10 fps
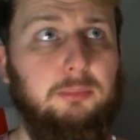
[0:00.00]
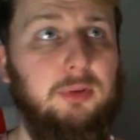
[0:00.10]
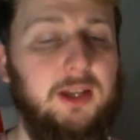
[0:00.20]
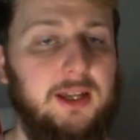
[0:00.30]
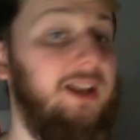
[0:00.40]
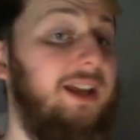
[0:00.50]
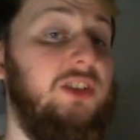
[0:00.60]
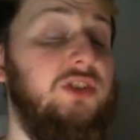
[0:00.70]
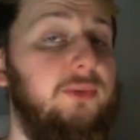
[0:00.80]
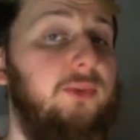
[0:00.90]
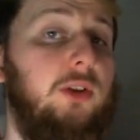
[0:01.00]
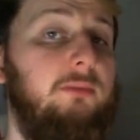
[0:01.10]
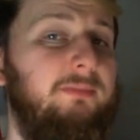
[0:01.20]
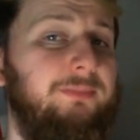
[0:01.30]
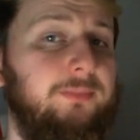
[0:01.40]
play against a Fulham,
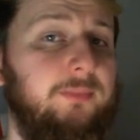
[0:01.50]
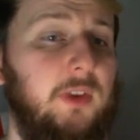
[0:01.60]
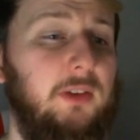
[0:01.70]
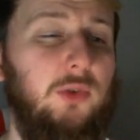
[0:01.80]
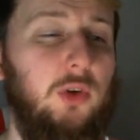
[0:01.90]
if you know